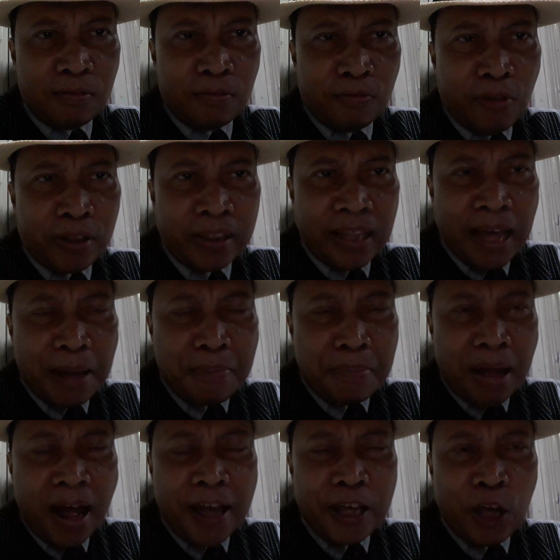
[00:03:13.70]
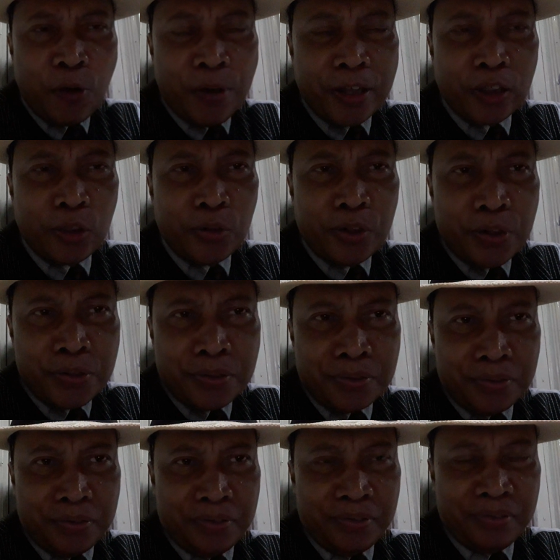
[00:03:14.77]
What am I going to do?